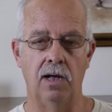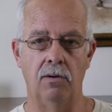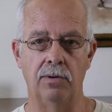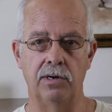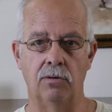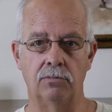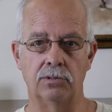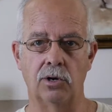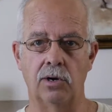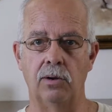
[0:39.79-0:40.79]
We don't
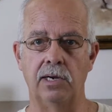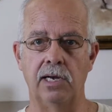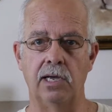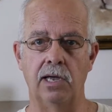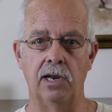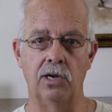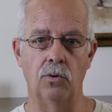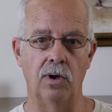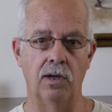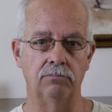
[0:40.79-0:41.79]
certainly need to get
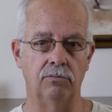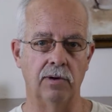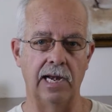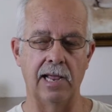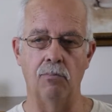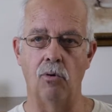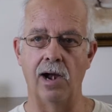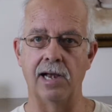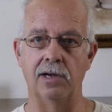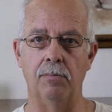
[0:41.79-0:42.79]
into a relay
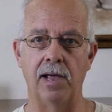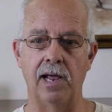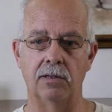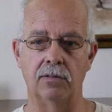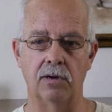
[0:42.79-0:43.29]
brand debate.